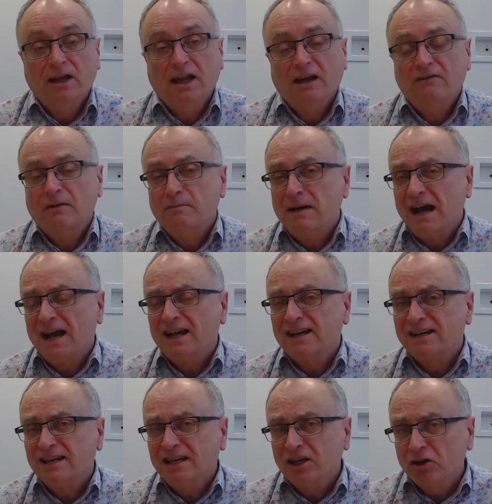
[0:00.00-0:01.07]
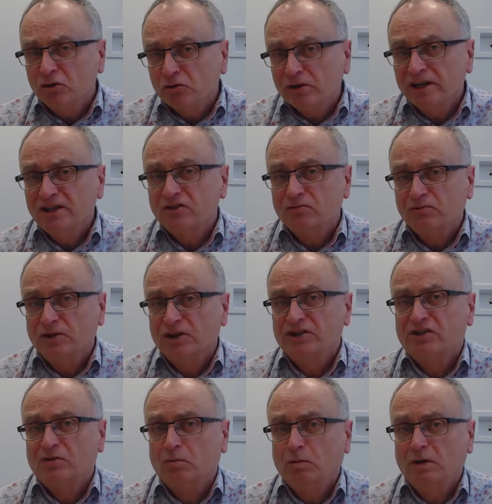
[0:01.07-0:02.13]
a markedly increased
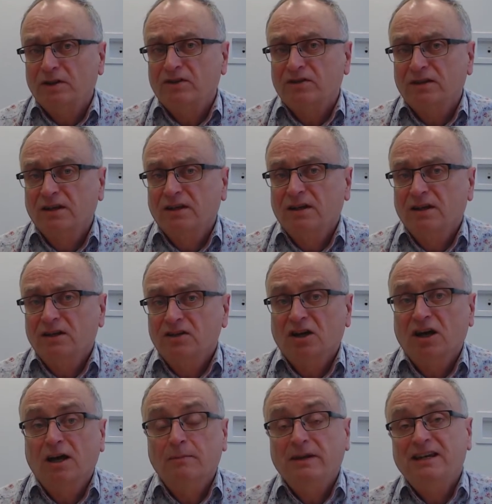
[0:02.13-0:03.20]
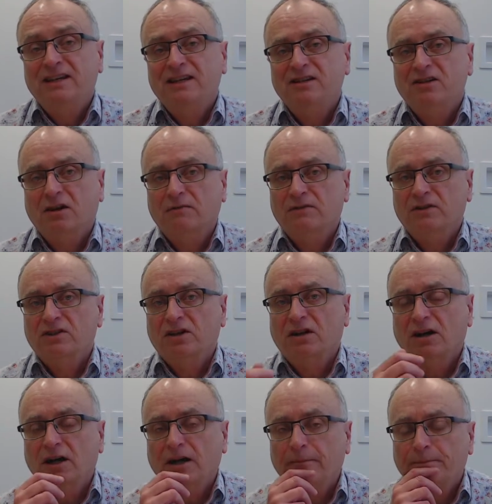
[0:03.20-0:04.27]
risk with diabetes over
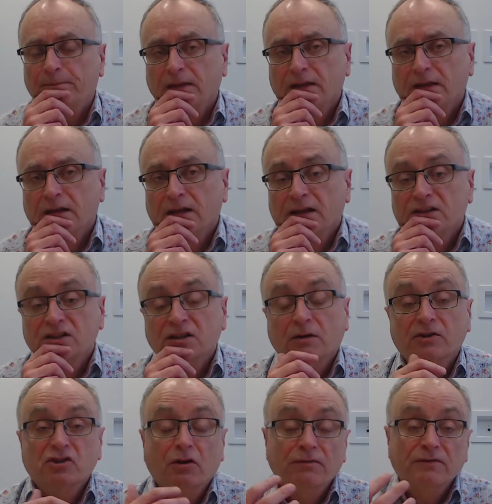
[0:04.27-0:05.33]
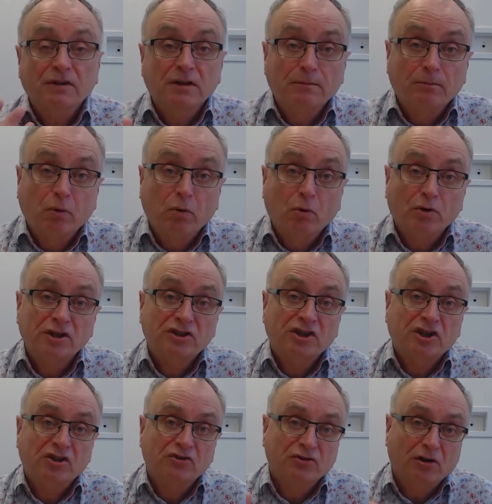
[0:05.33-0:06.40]
time. So it's often important to
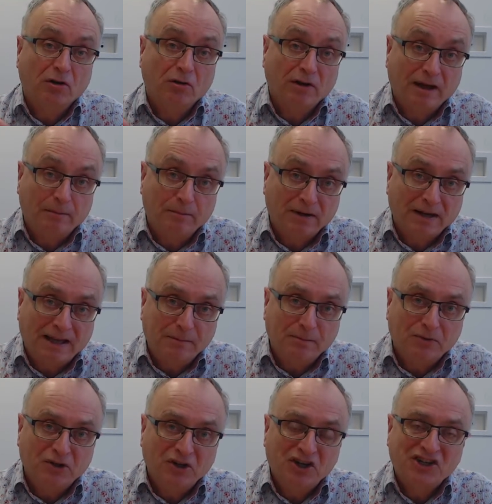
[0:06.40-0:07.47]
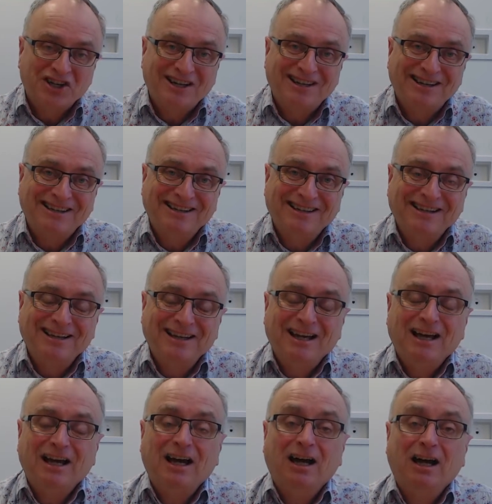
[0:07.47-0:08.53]
control our blood pressure,
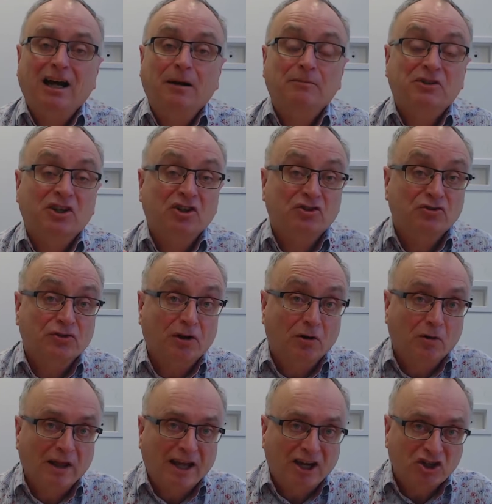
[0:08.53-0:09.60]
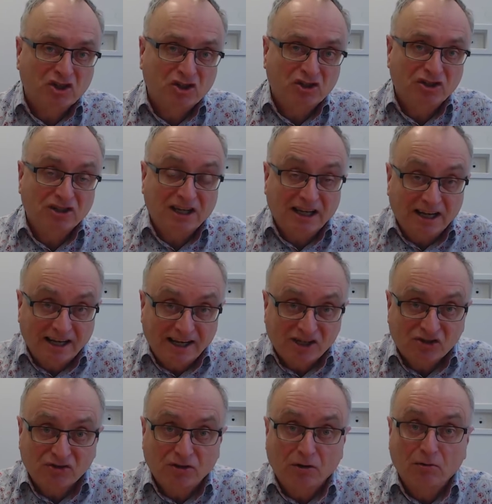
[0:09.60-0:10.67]
to control our
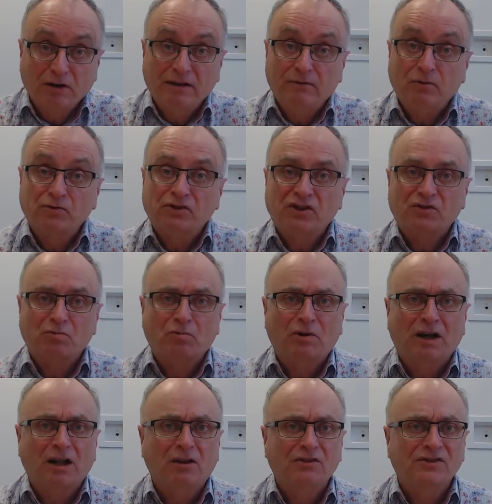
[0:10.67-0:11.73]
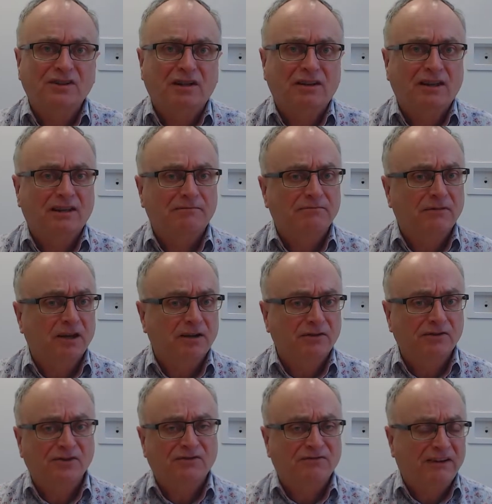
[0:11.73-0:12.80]
cholesterol levels as well, so that
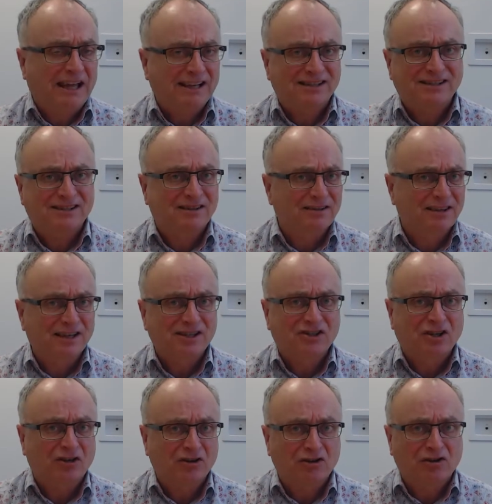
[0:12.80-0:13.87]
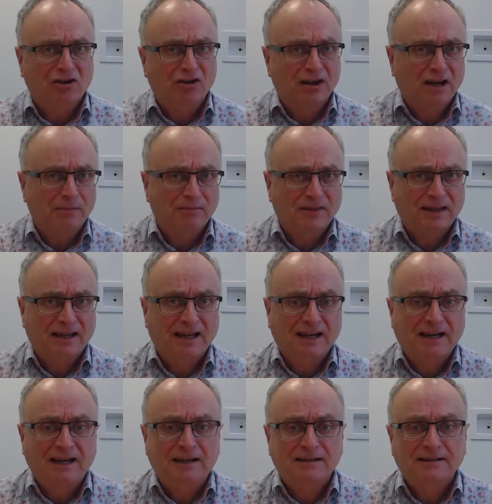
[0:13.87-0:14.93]
those fats and things don't clog up the
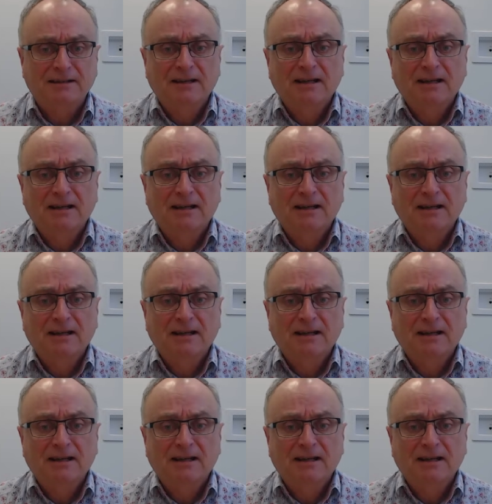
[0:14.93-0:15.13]
heart,